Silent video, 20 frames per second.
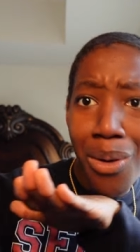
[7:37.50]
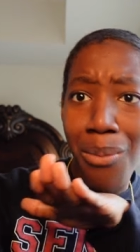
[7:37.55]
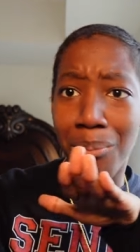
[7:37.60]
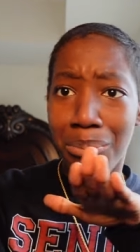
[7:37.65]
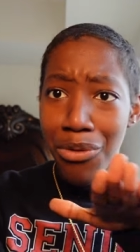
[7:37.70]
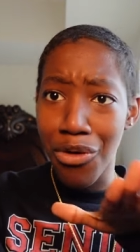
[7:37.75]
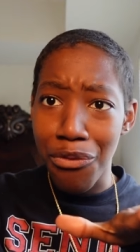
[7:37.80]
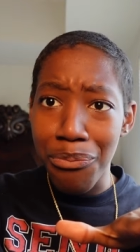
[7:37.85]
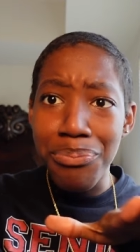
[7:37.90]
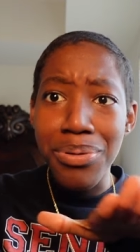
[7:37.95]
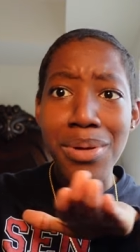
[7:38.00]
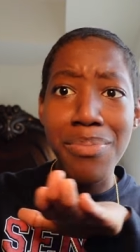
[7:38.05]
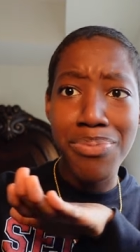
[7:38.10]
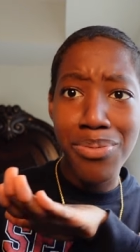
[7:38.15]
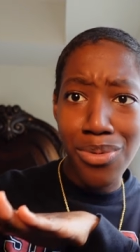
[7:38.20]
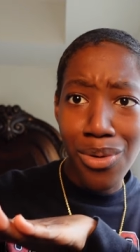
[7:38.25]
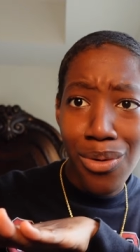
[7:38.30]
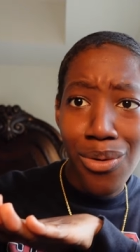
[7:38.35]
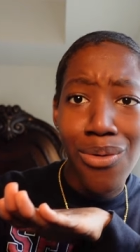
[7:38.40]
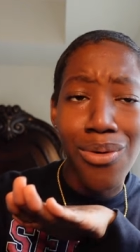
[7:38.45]
both
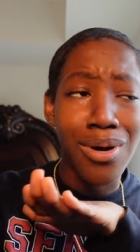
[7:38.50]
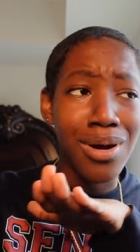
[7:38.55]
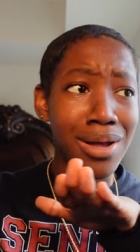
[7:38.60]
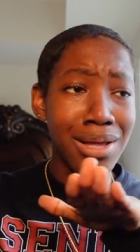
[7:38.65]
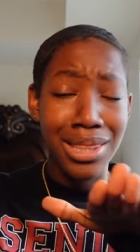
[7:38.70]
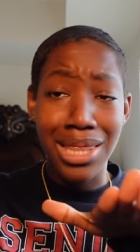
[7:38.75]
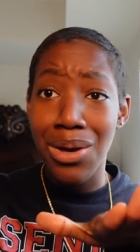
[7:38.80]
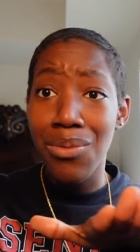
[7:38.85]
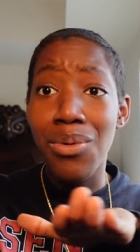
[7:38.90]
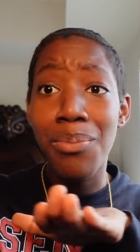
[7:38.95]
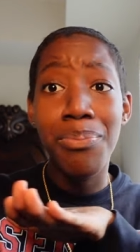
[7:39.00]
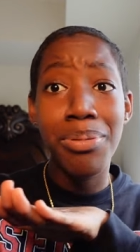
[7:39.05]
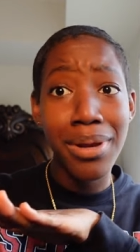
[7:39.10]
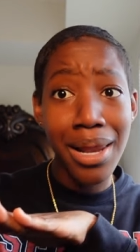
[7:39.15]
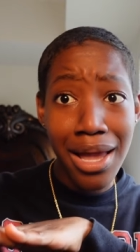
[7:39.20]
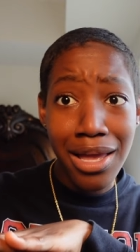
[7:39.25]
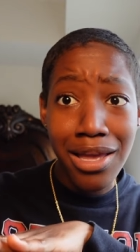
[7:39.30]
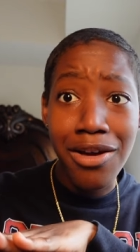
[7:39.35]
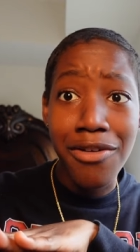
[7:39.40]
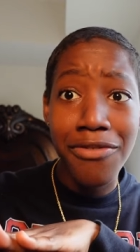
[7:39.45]
people they will
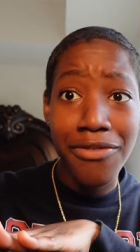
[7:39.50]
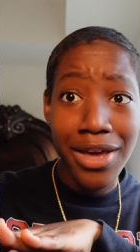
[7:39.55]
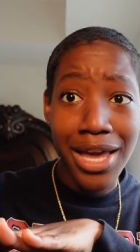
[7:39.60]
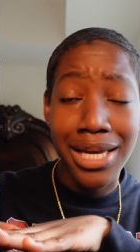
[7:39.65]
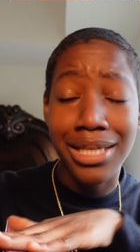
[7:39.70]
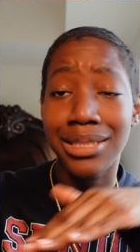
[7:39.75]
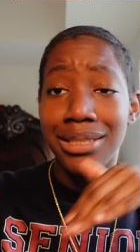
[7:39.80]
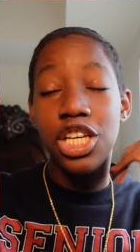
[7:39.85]
play your face.